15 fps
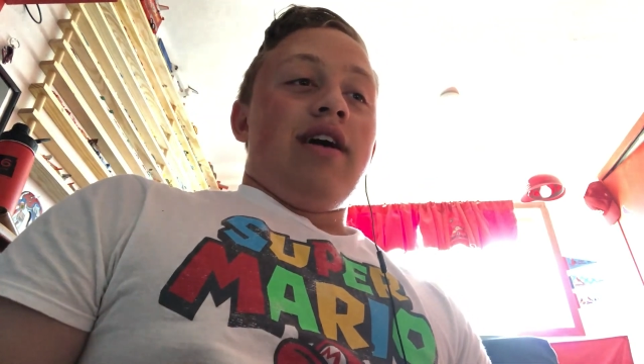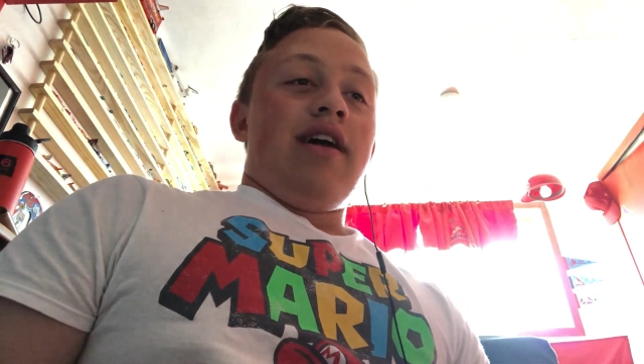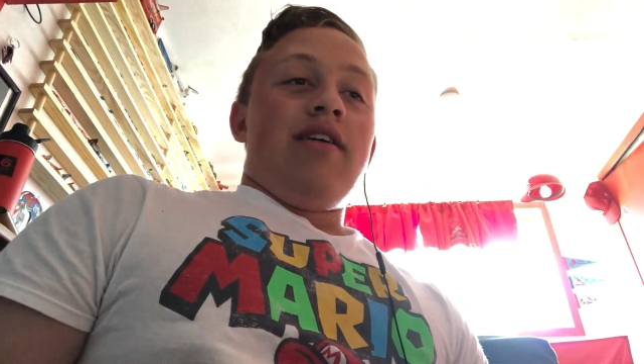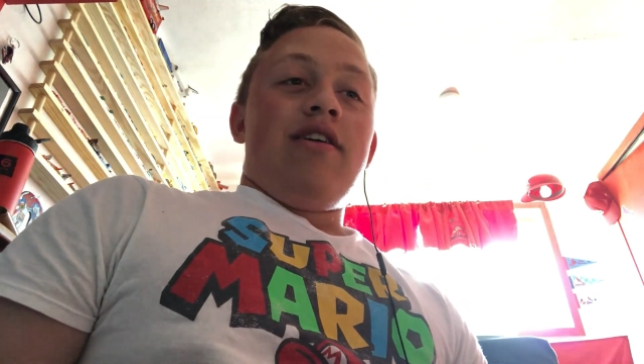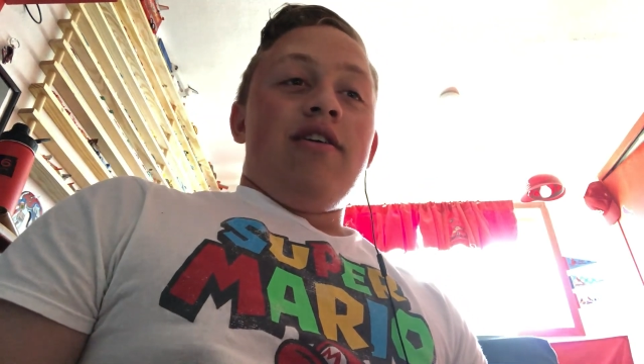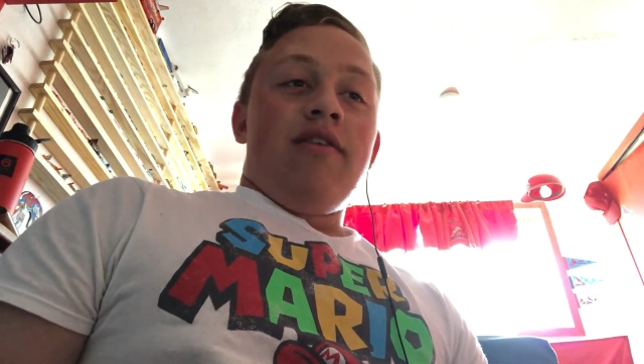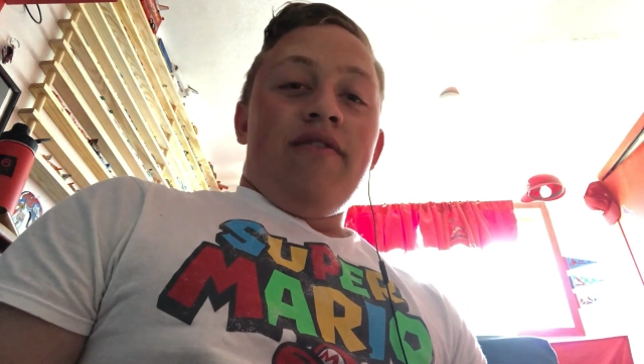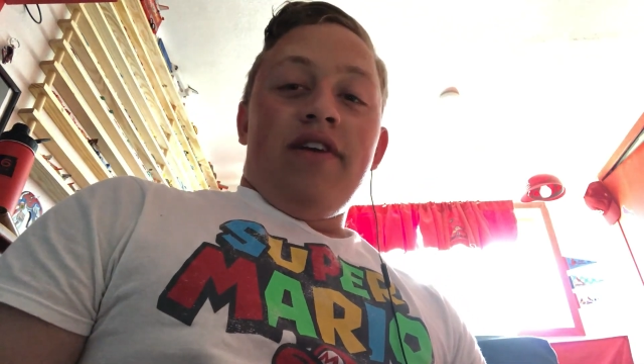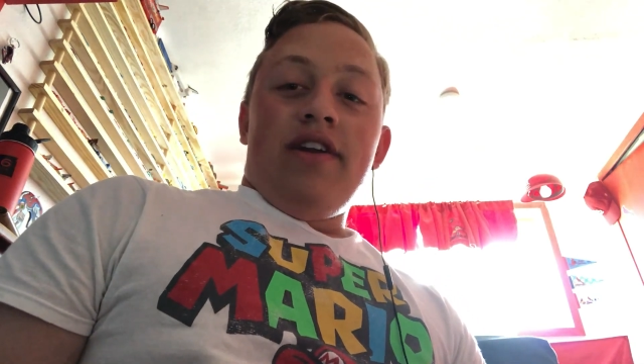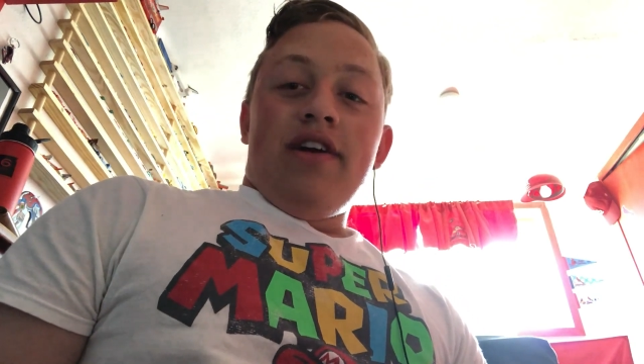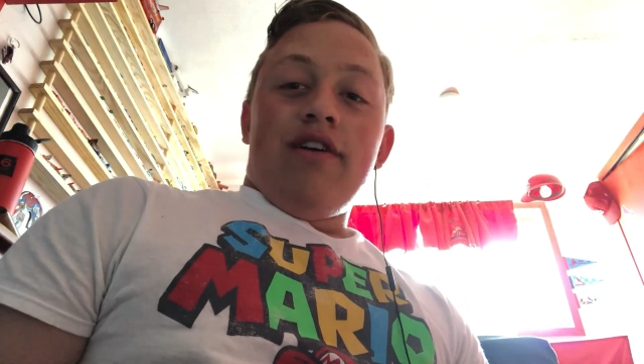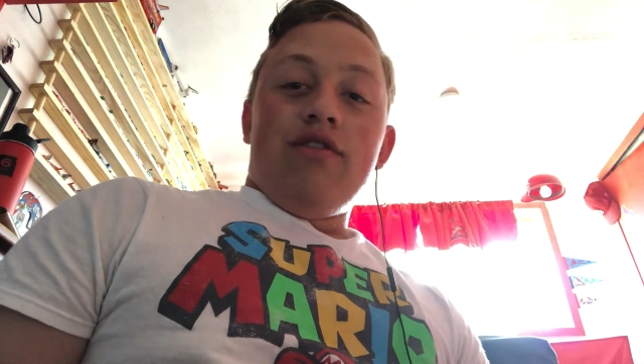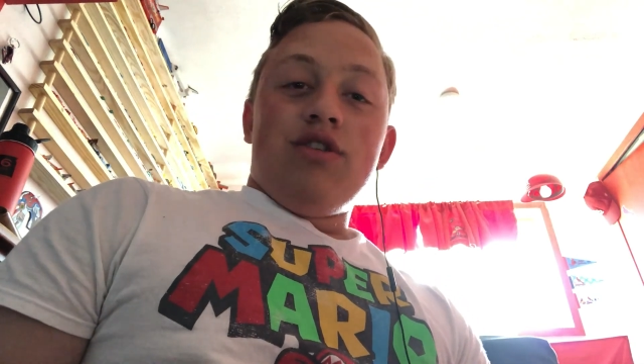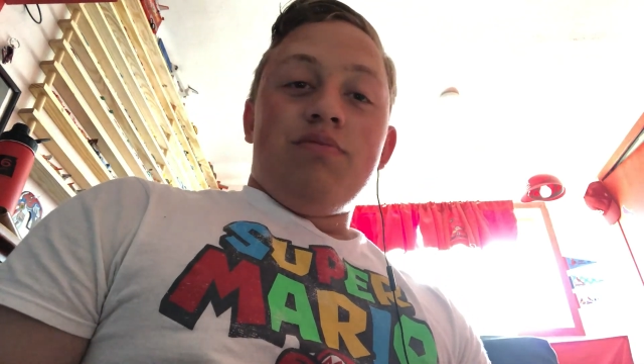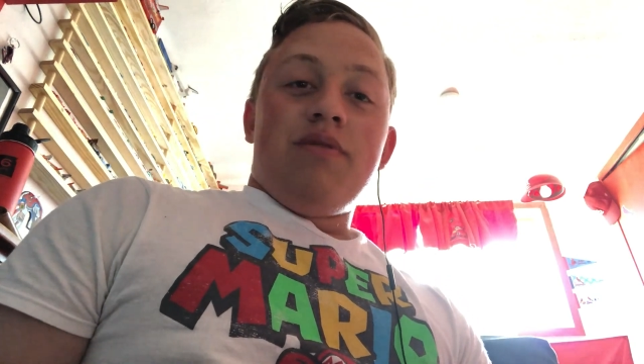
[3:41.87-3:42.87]
I don't know if he
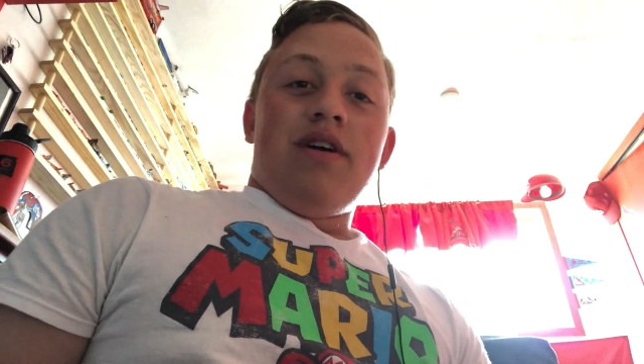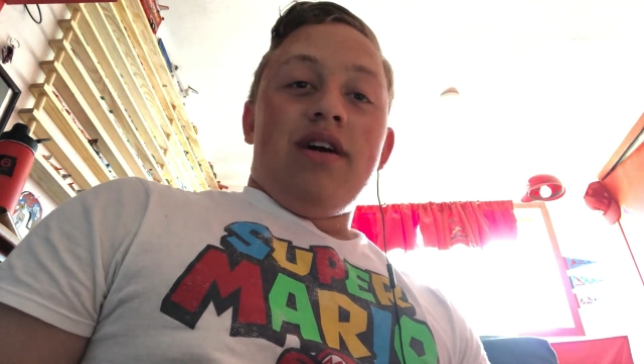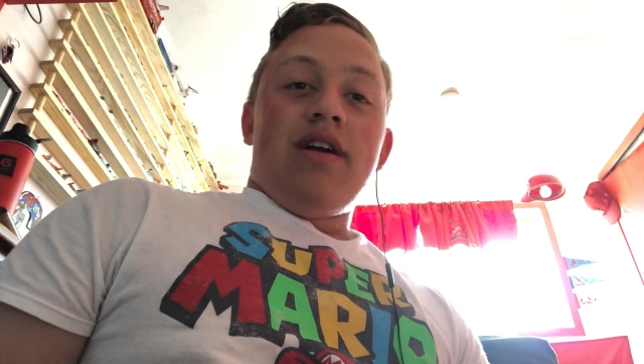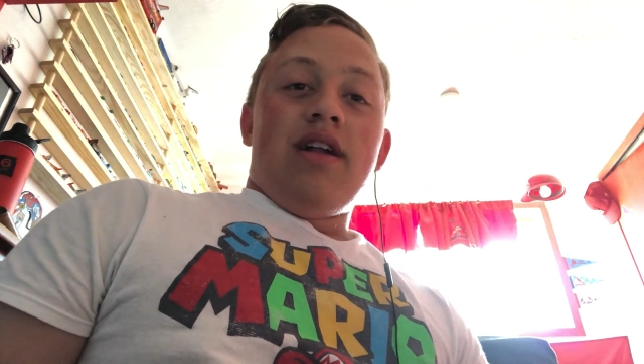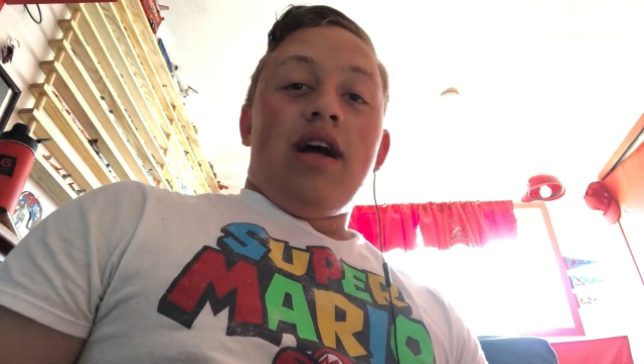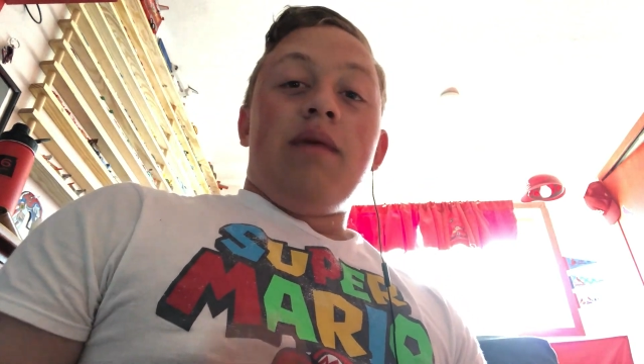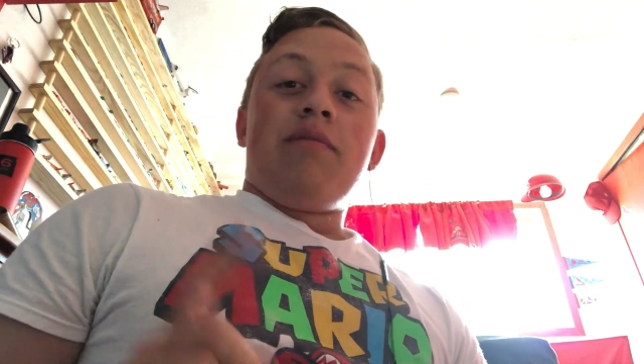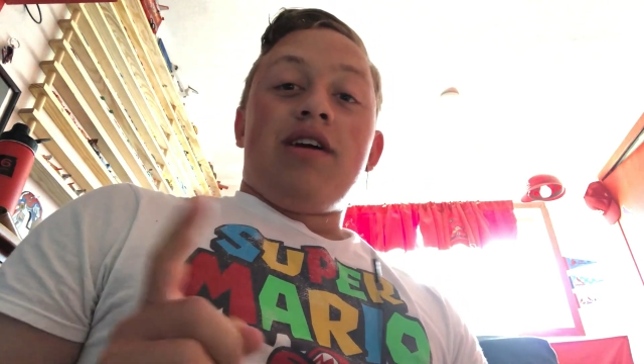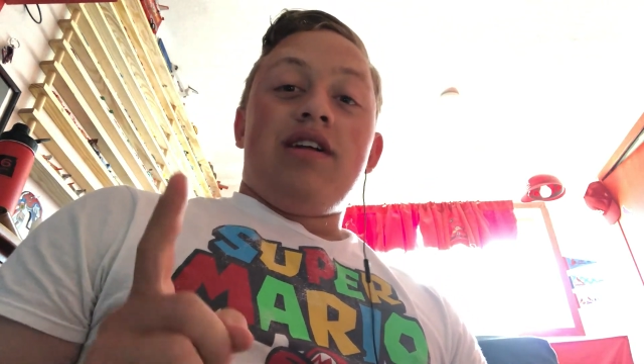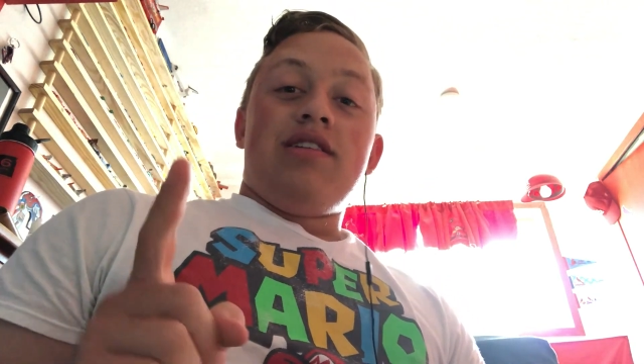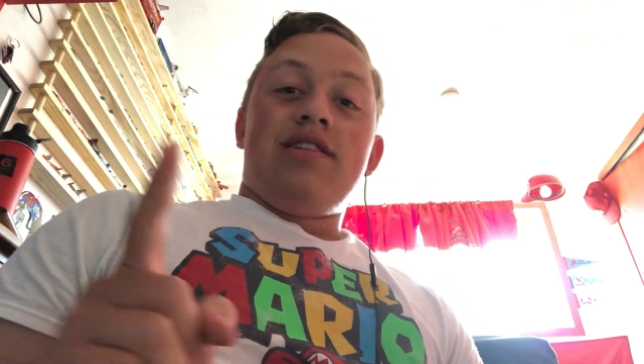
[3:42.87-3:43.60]
knows, but I'm gonna